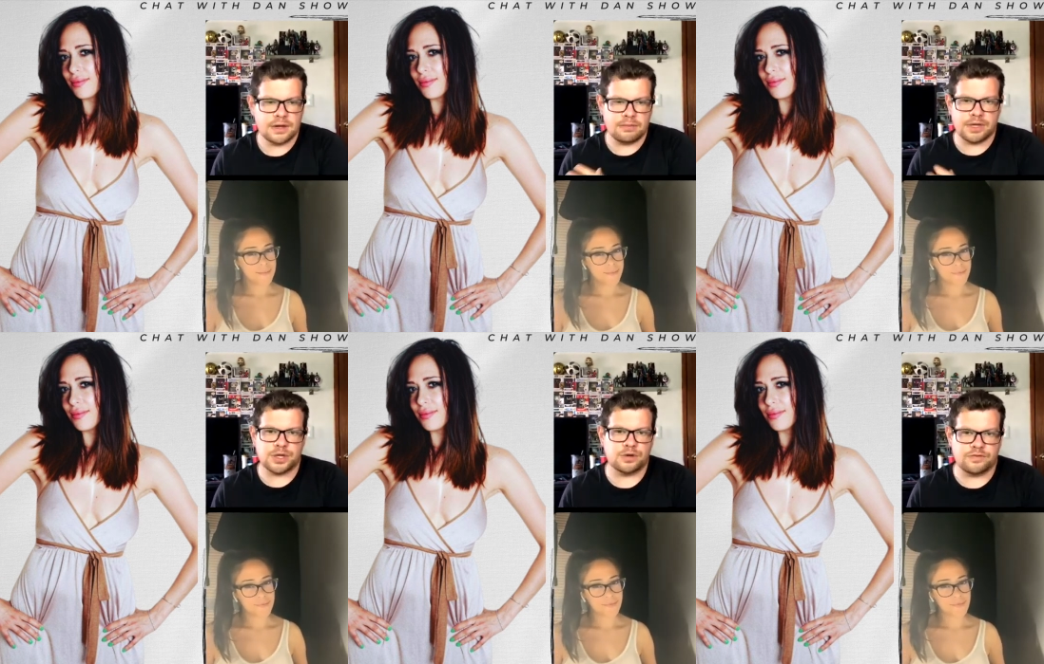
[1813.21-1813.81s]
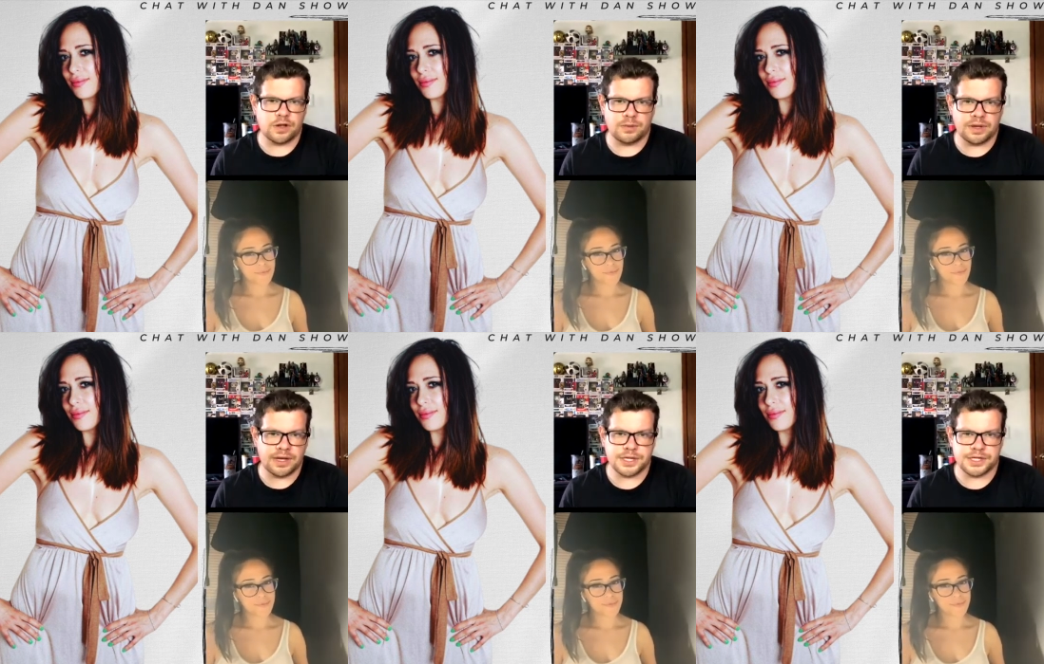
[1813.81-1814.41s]
Speaker 1: make sure you're following
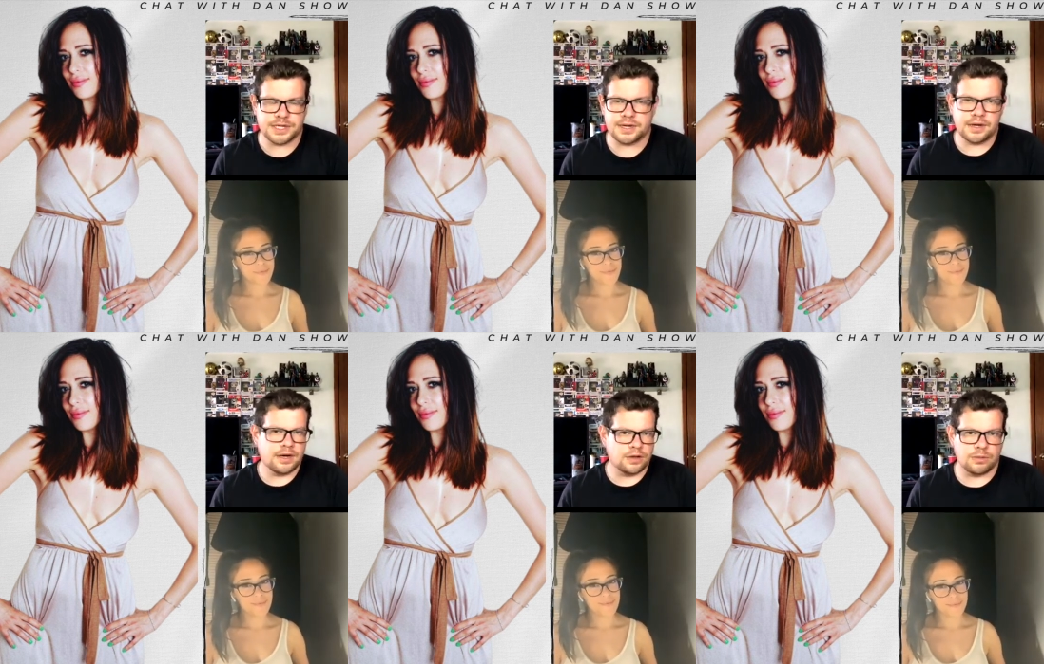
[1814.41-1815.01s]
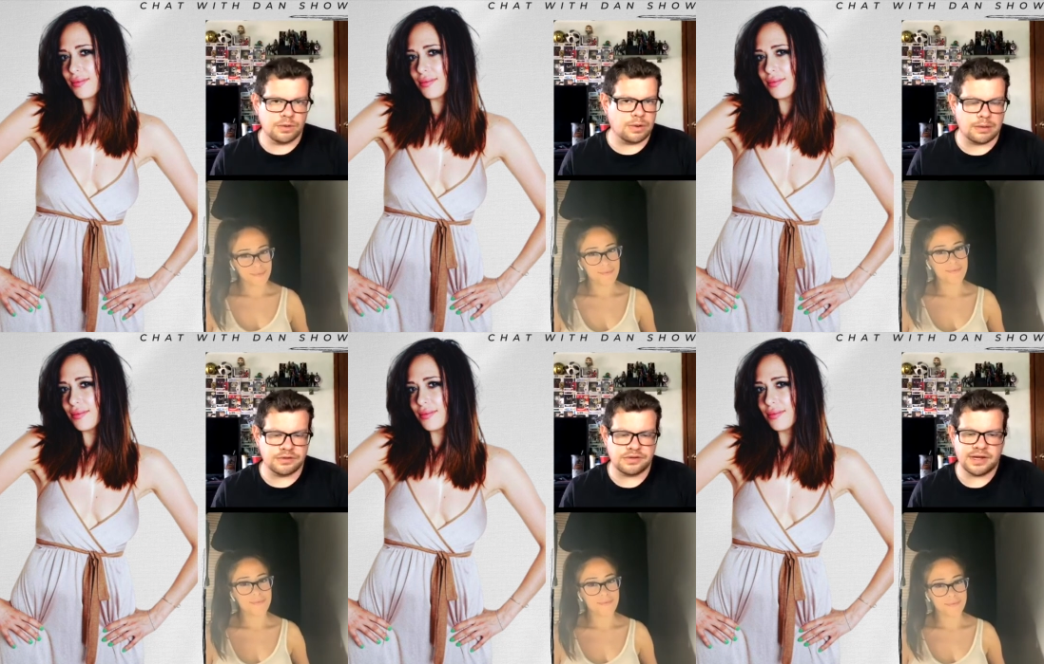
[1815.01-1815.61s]
Aesha. Normally what I
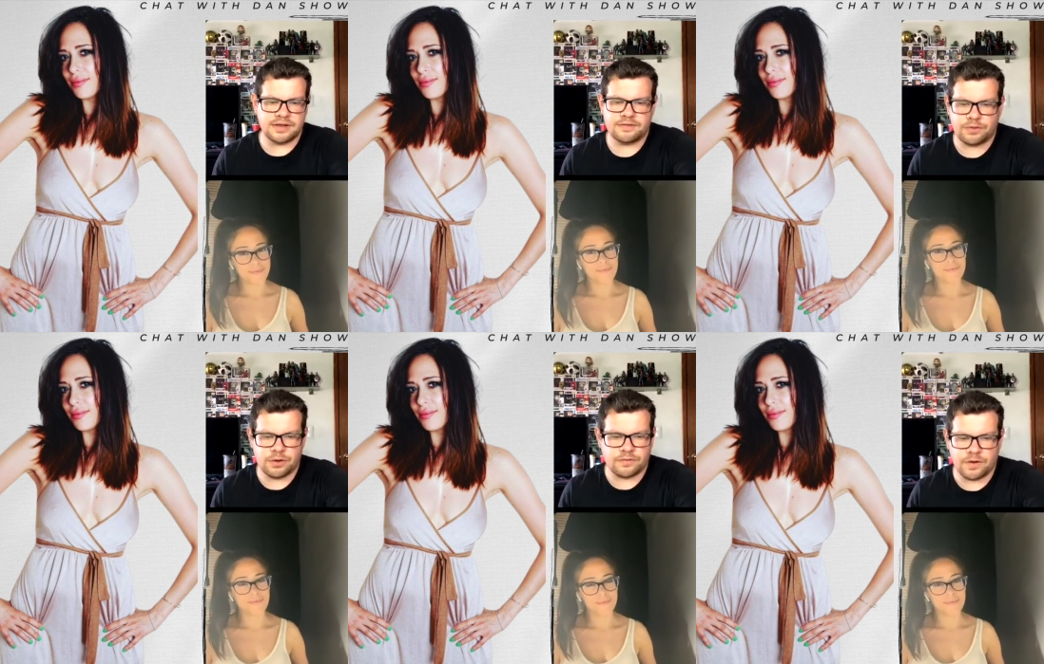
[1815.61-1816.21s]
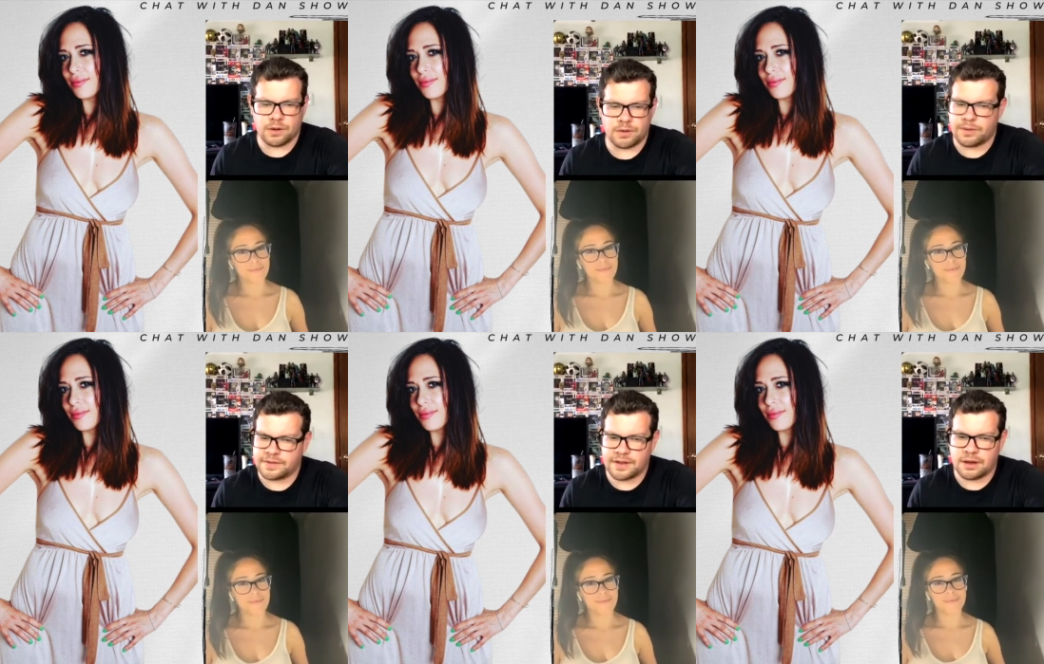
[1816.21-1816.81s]
would say is for you to follow her
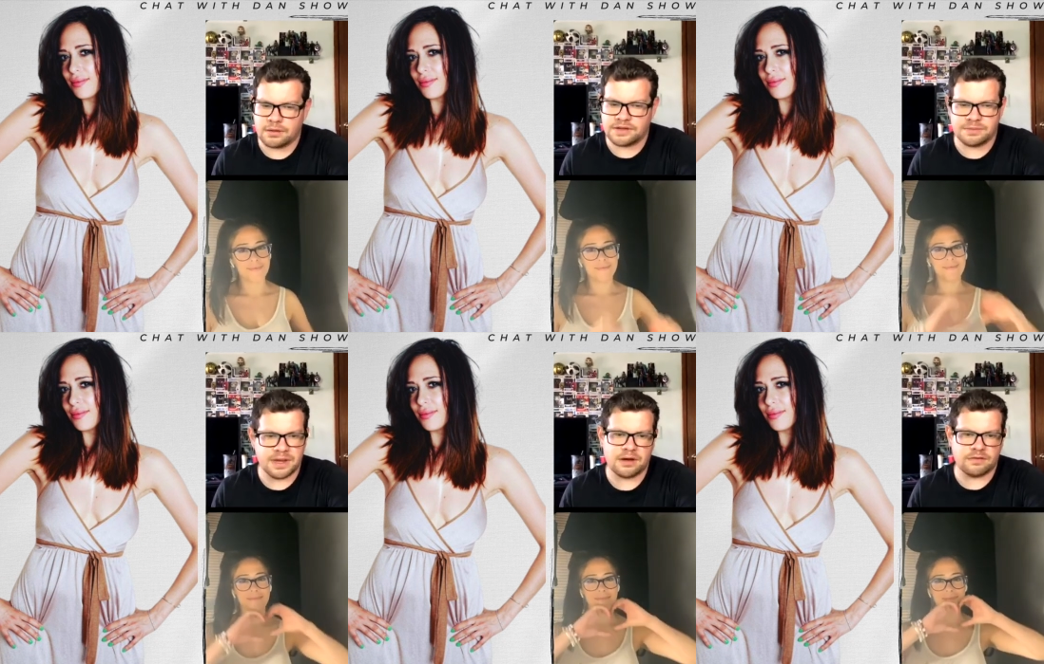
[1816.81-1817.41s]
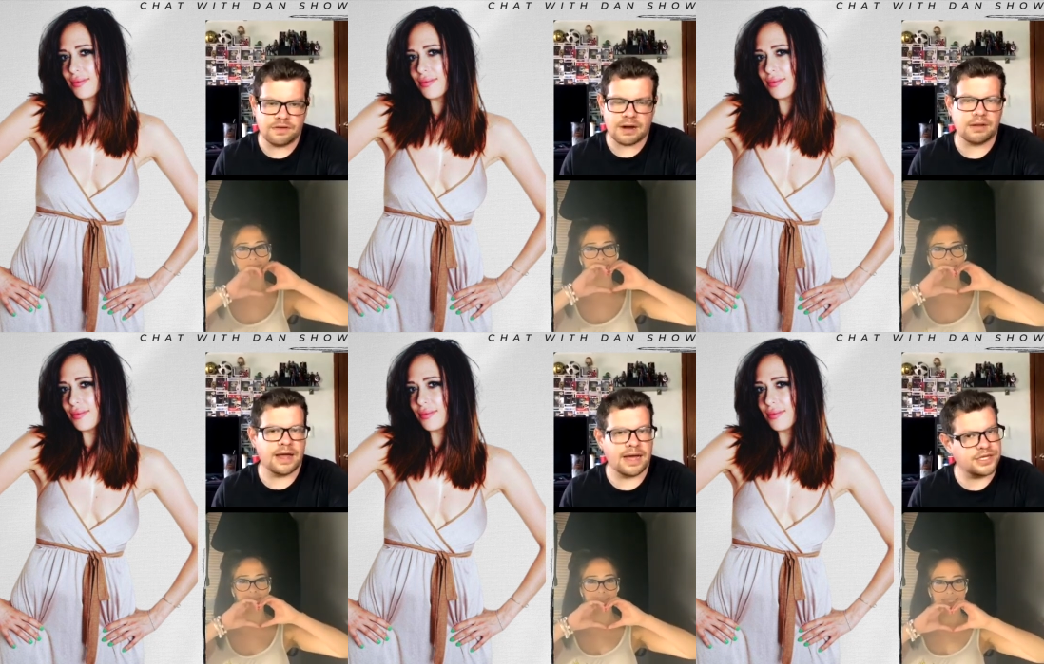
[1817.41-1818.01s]
right now. Let's make her
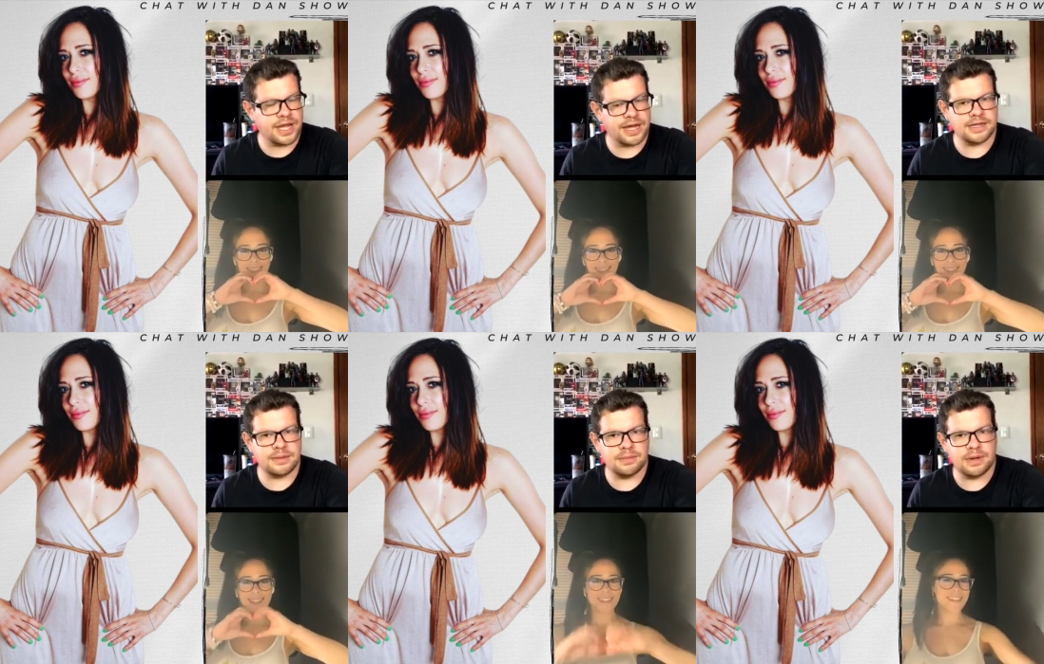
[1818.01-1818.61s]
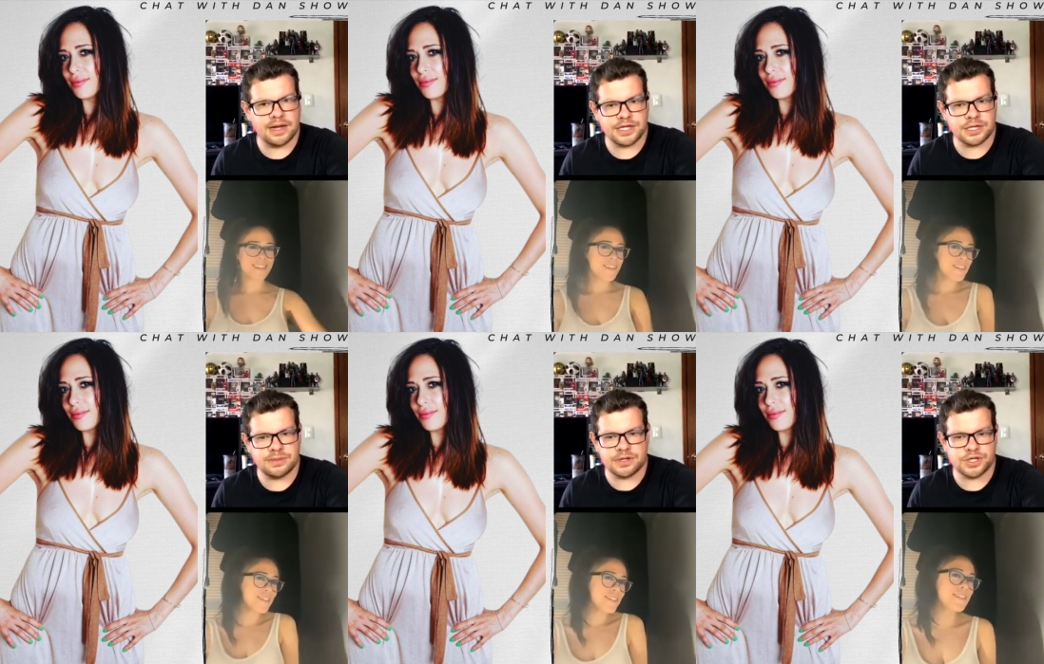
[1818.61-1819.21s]
viral. Hashtag Team
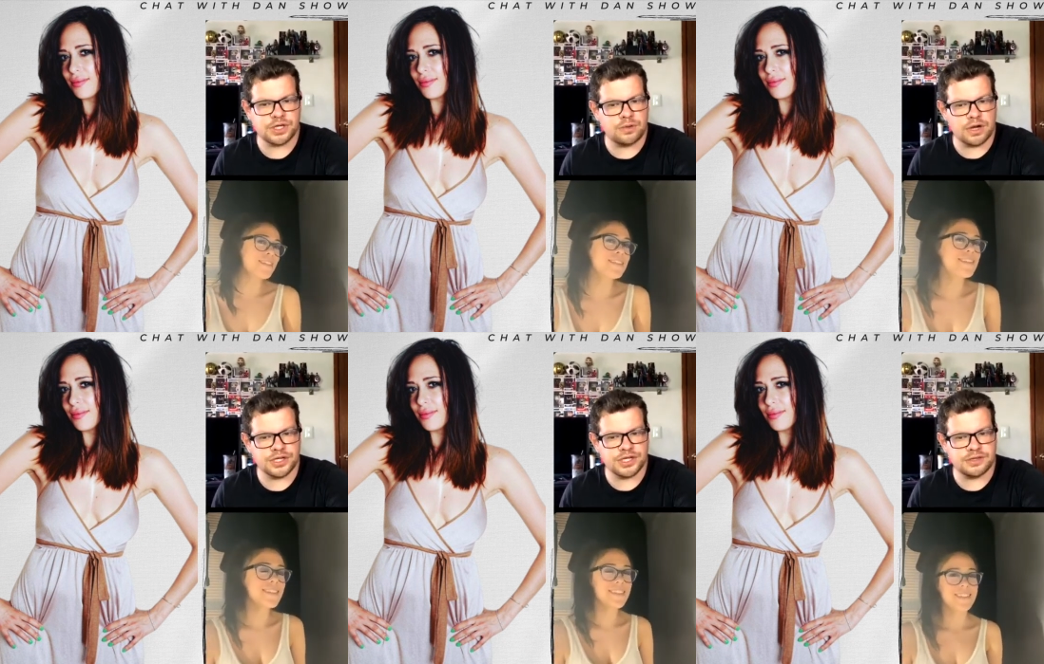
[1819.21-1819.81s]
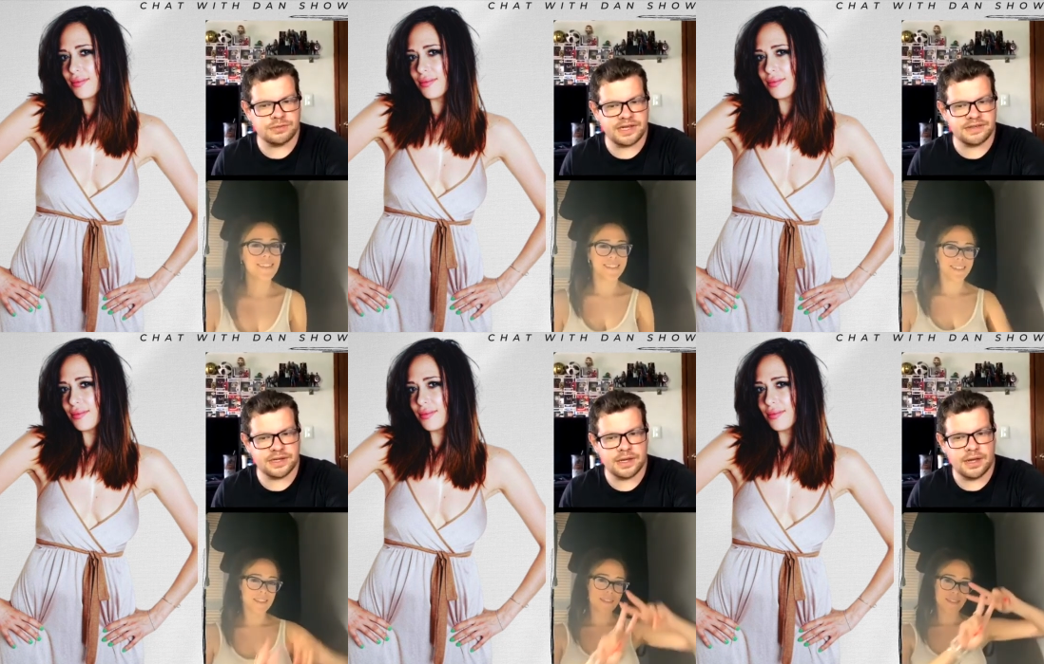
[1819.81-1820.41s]
Aesha, because she rocks. She's
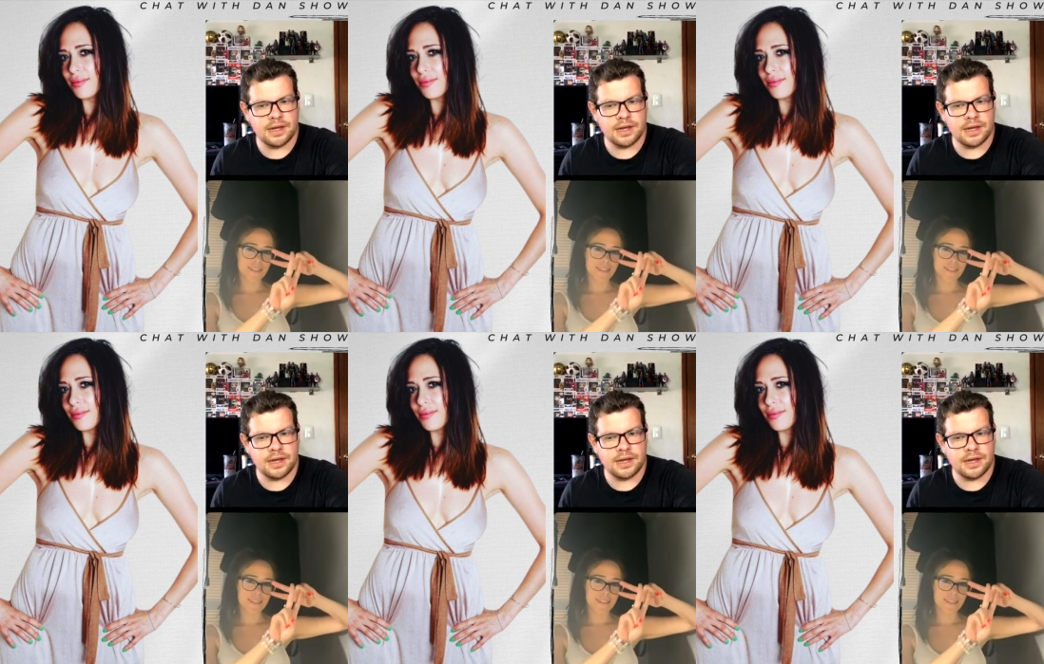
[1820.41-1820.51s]
amazing.